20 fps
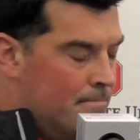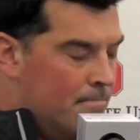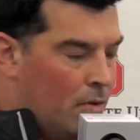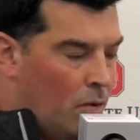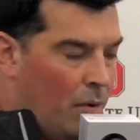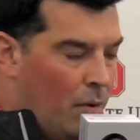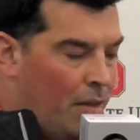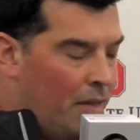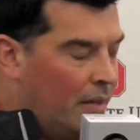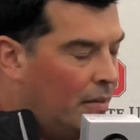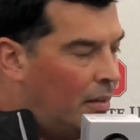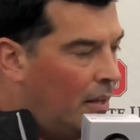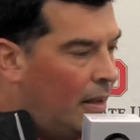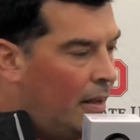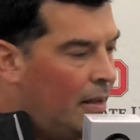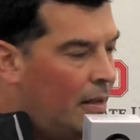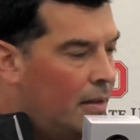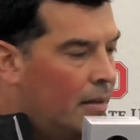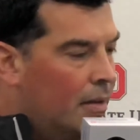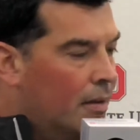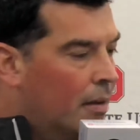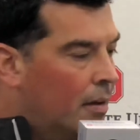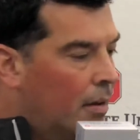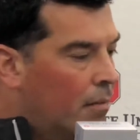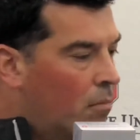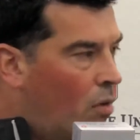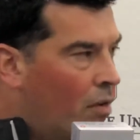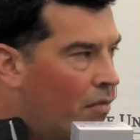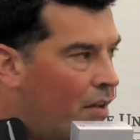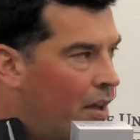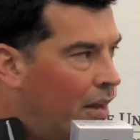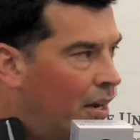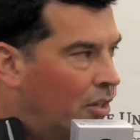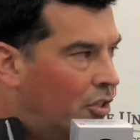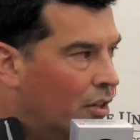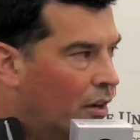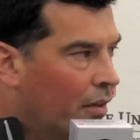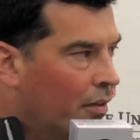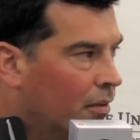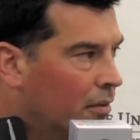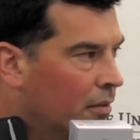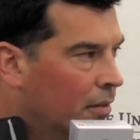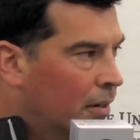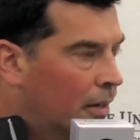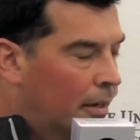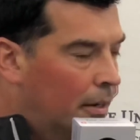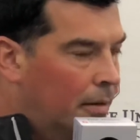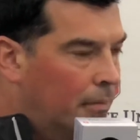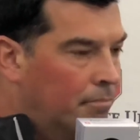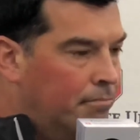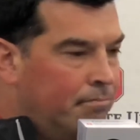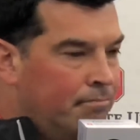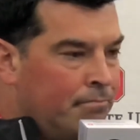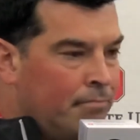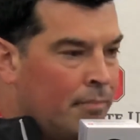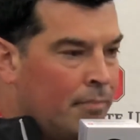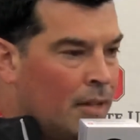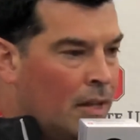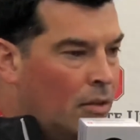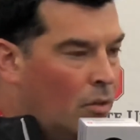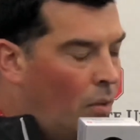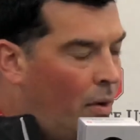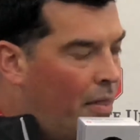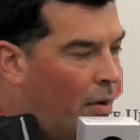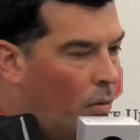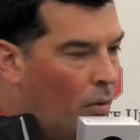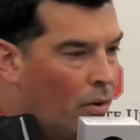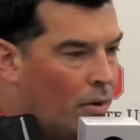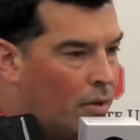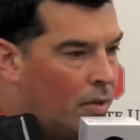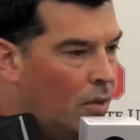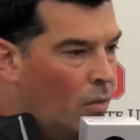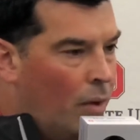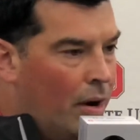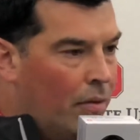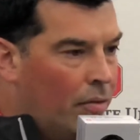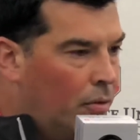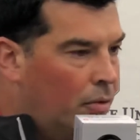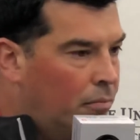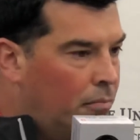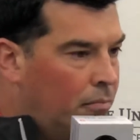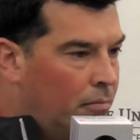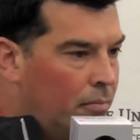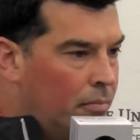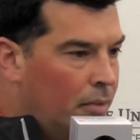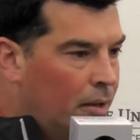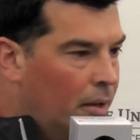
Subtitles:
the way that they motivate each other, the way they work in the weight room,